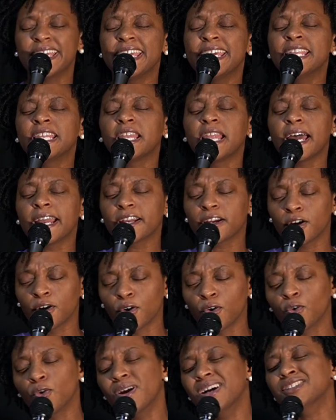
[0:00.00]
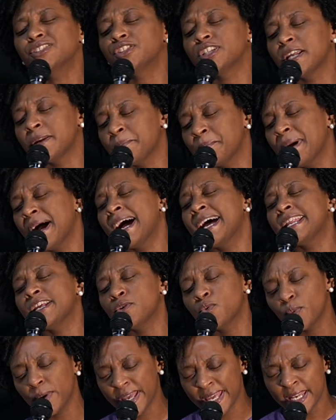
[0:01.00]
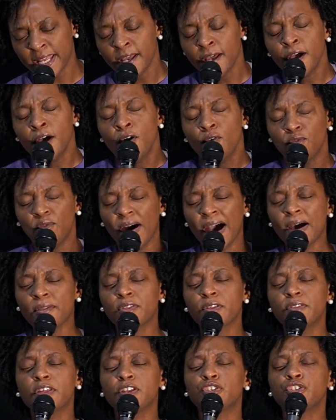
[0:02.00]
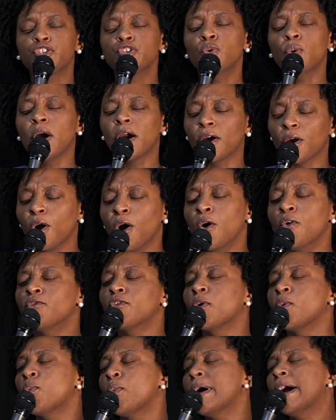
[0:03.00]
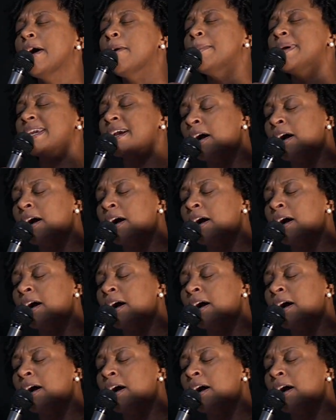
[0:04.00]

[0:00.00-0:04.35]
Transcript: in like a rush and mighty wind. Father, that you are overwhelming